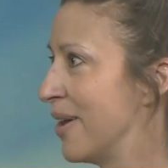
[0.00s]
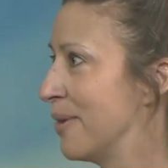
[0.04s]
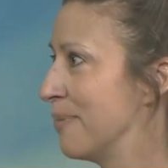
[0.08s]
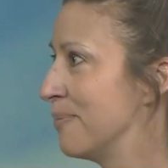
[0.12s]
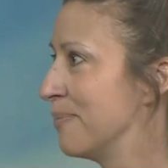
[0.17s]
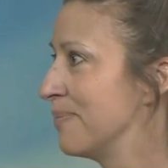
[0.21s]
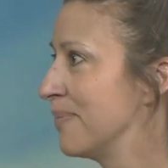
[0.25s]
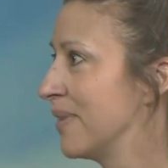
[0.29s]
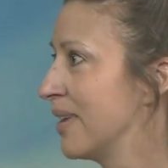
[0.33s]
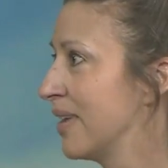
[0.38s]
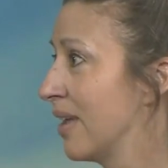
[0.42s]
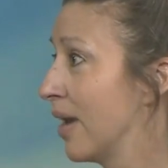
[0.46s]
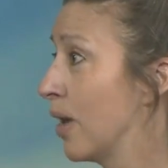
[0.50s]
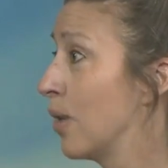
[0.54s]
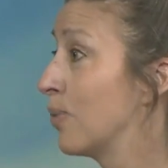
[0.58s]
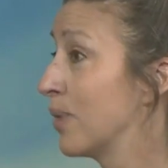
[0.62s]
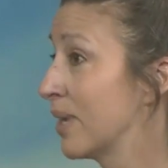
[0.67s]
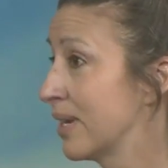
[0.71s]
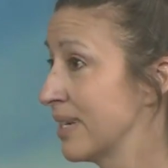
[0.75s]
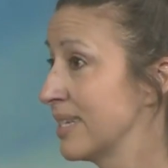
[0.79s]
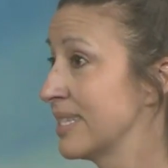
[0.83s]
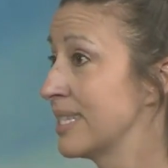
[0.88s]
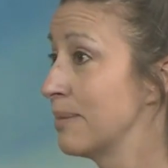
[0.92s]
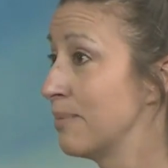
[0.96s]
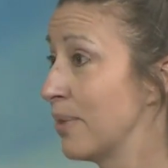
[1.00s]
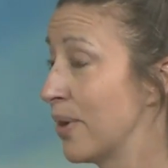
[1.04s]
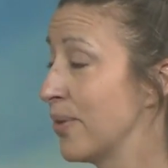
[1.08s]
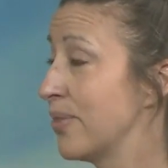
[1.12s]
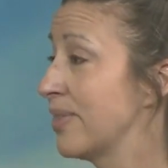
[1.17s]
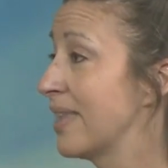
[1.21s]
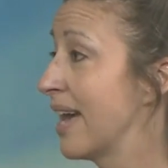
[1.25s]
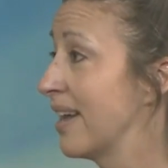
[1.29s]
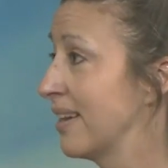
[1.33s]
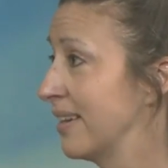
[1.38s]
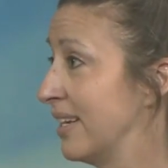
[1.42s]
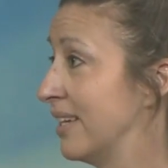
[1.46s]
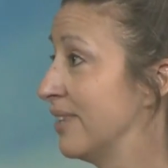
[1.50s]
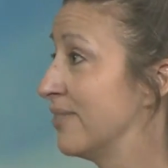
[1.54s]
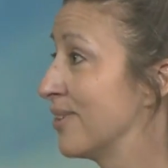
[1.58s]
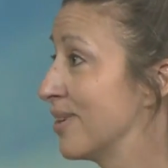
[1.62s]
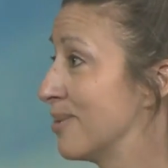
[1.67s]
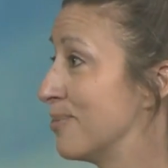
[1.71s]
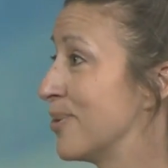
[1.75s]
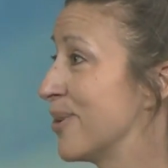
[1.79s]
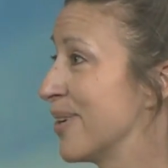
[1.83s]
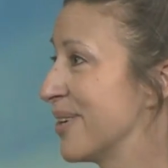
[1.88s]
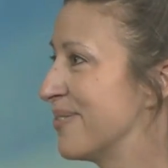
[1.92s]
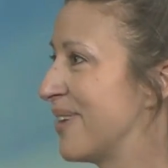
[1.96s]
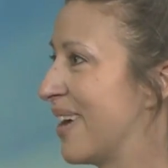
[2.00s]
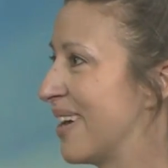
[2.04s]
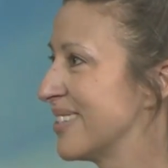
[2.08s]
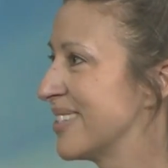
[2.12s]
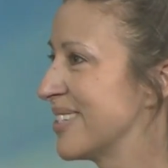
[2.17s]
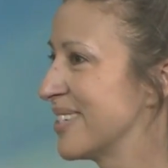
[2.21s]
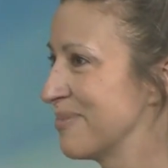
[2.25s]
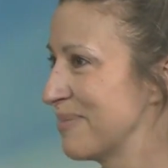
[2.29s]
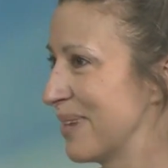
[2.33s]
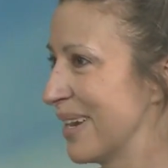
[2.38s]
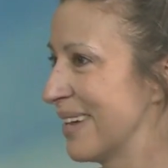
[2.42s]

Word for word: um, awareness about that need for more foster